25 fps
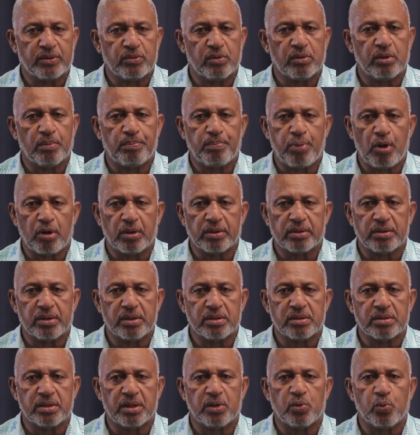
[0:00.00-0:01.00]
to the
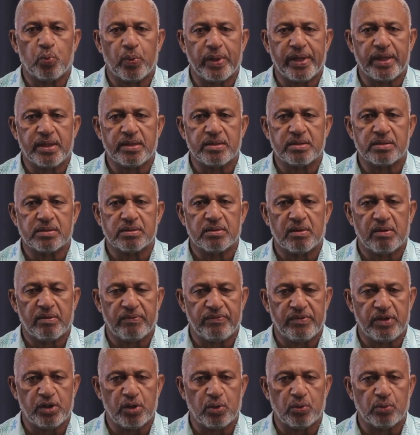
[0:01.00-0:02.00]
politics and ways of
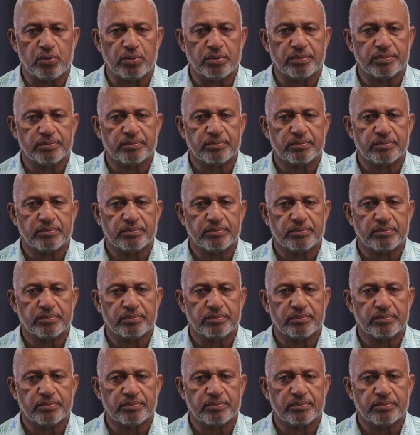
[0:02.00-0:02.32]
the old.